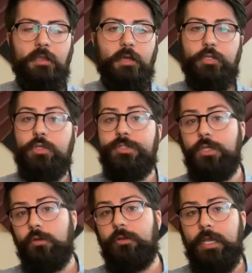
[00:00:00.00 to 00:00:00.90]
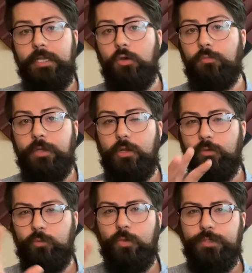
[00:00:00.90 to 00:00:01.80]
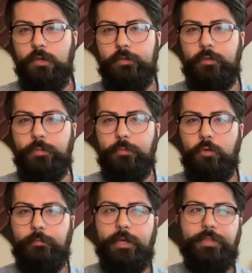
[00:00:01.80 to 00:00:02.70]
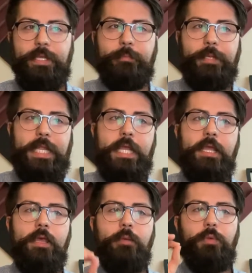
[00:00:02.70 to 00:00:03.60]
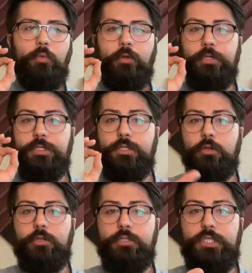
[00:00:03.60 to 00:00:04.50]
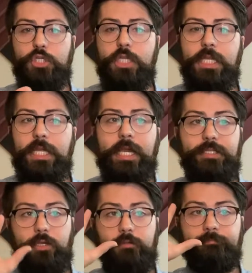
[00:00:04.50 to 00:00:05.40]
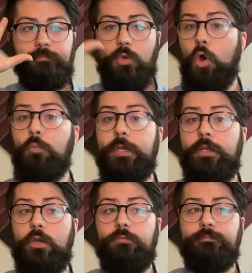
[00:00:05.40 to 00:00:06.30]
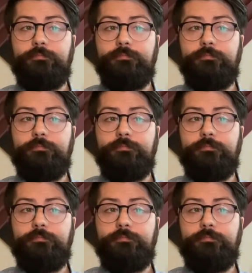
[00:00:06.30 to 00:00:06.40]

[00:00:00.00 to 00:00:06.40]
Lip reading: You could start on any open note, and we'll talk a little bit more about that in a minute. But we're going to start on G as our open note.